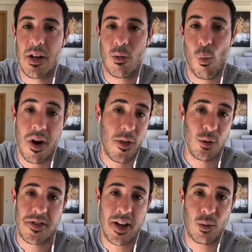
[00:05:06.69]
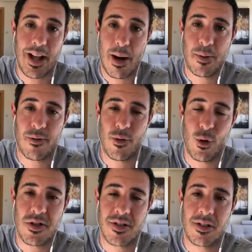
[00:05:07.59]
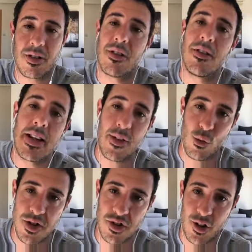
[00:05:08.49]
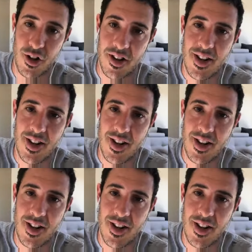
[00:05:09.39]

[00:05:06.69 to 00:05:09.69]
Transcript: One of those things will happen first, neither is good.